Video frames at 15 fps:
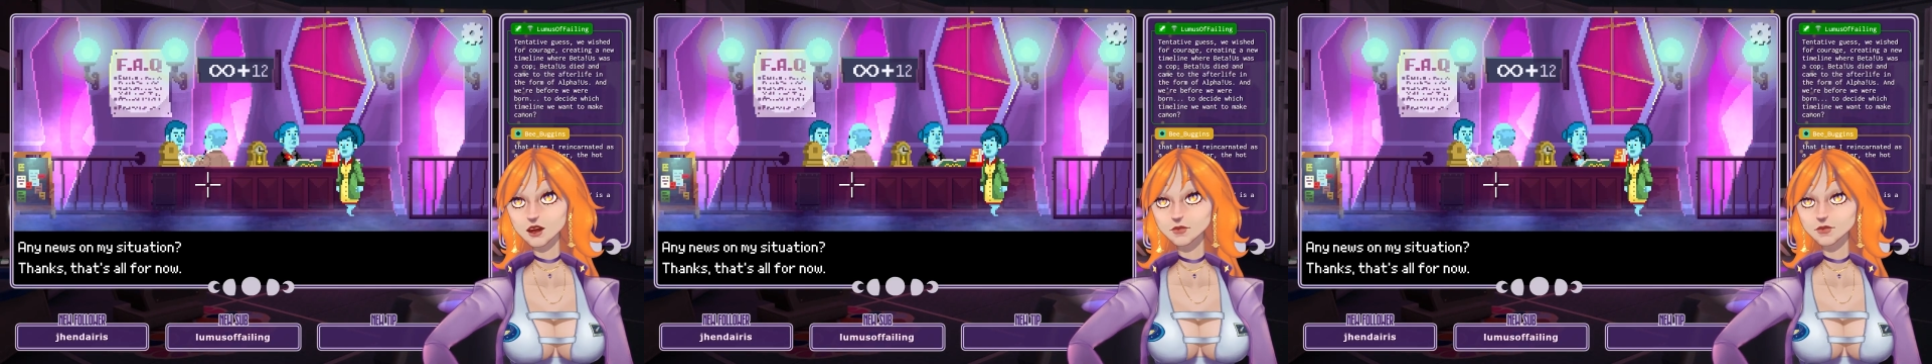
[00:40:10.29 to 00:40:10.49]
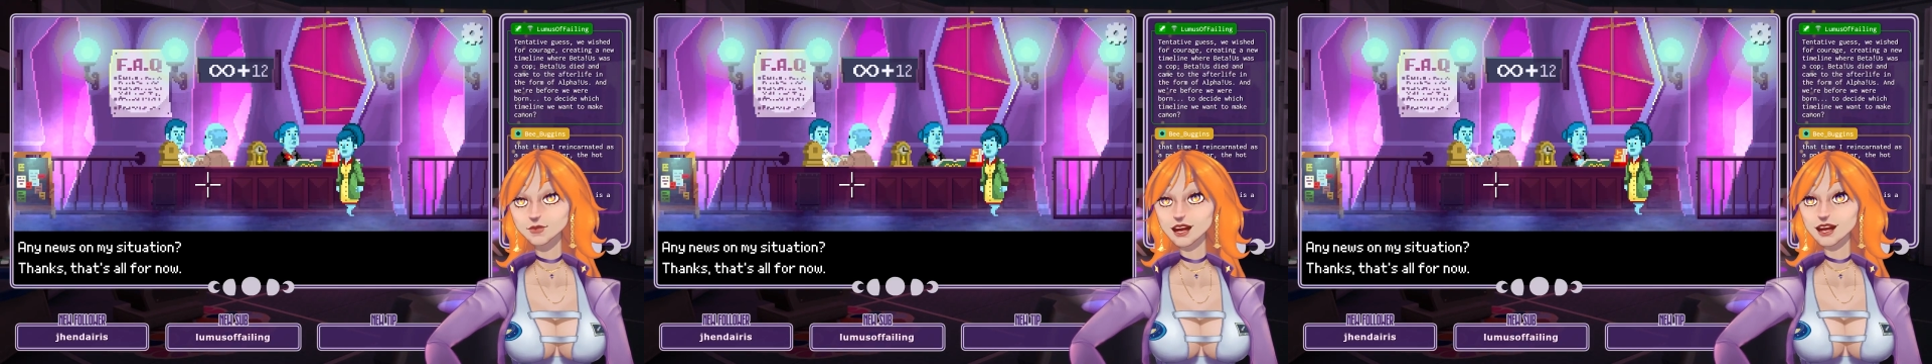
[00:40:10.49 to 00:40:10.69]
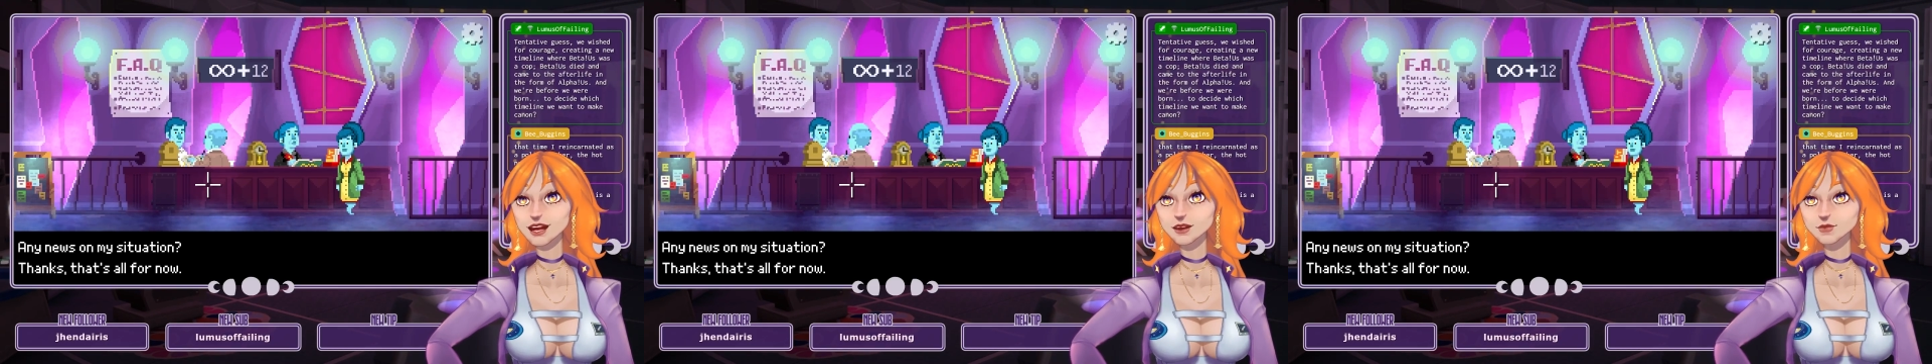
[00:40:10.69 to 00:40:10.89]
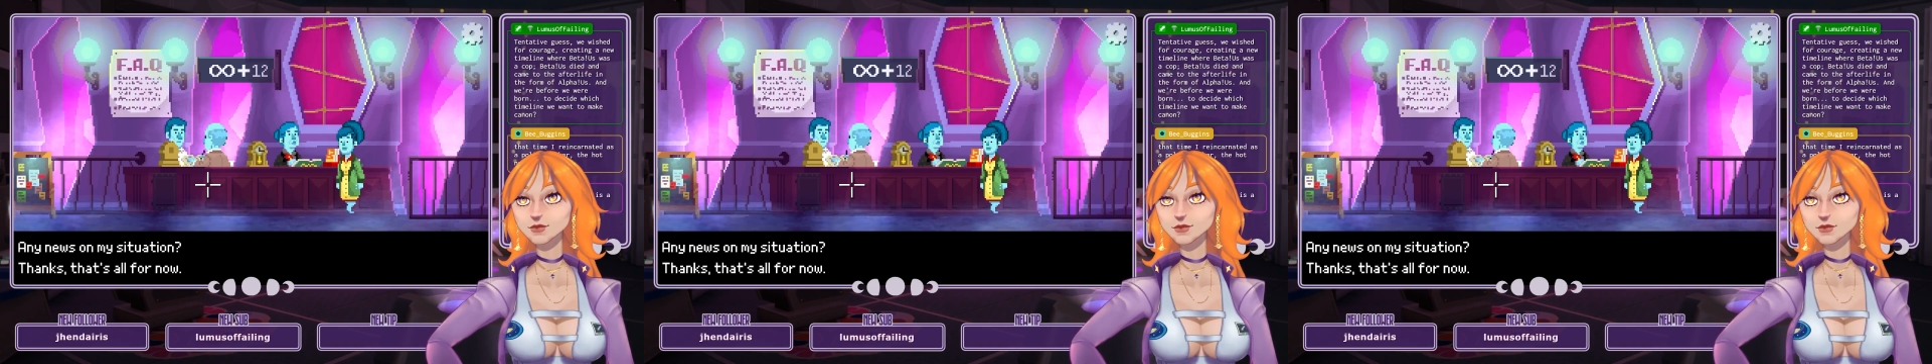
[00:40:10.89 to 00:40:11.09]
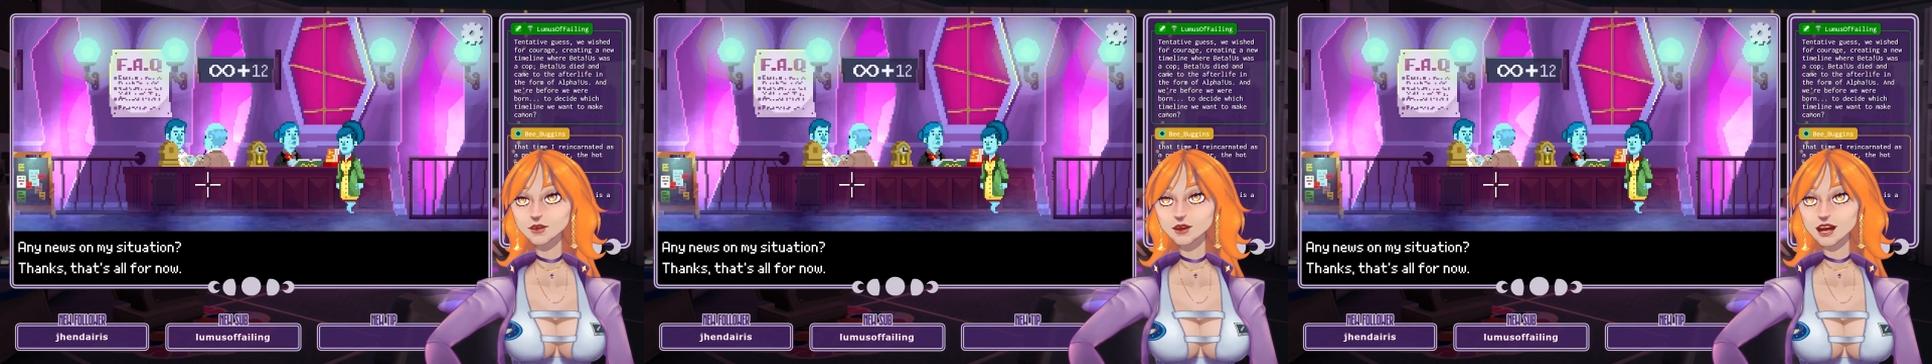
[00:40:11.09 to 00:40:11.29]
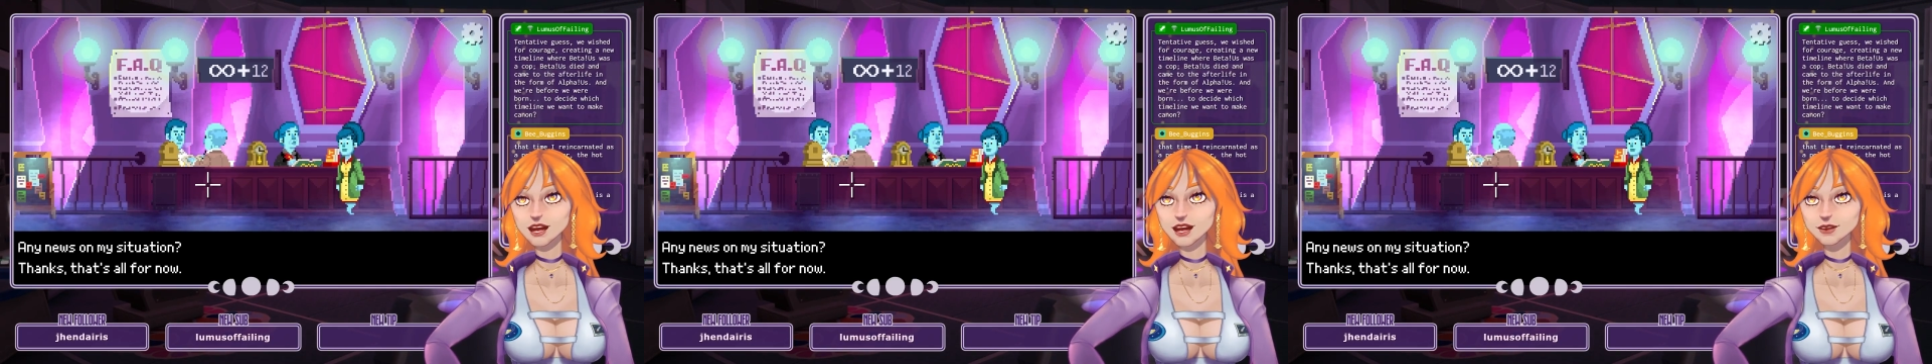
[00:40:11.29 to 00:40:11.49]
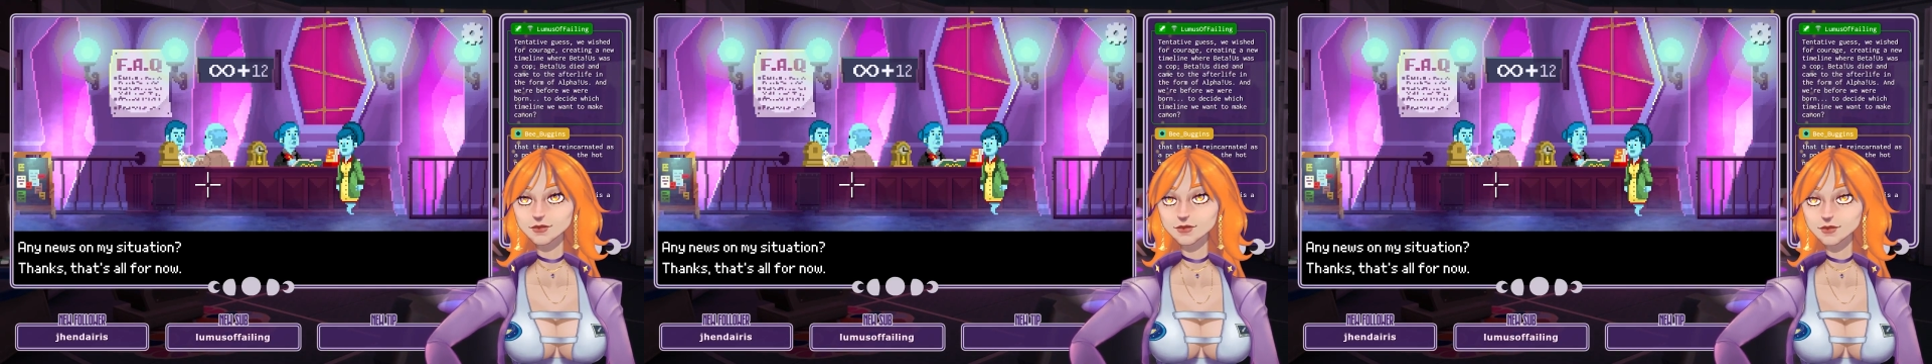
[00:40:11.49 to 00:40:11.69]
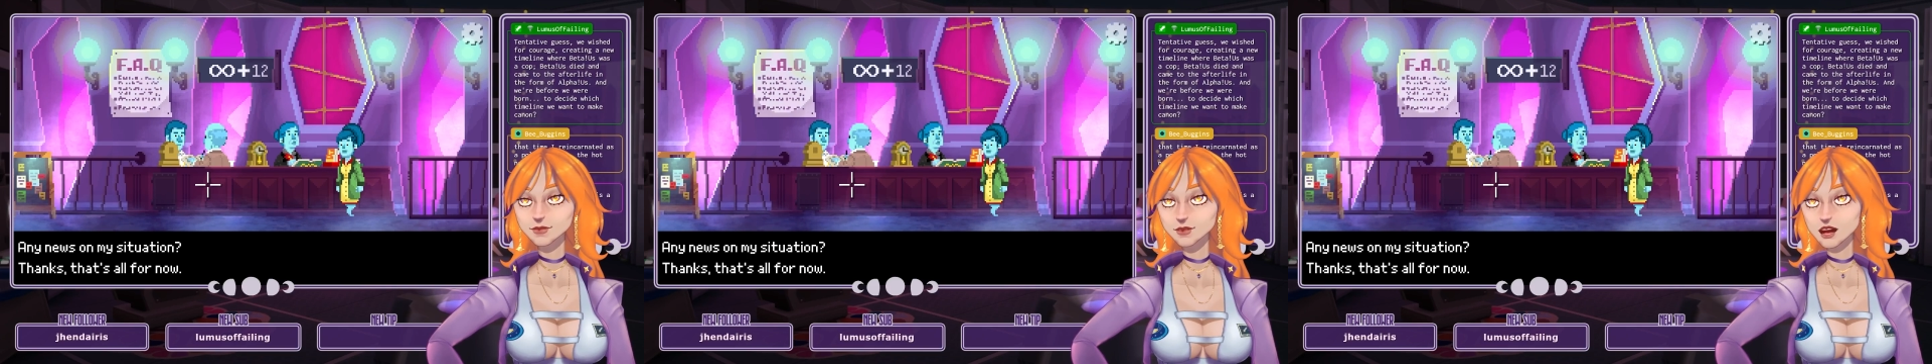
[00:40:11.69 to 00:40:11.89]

of Alpha Us.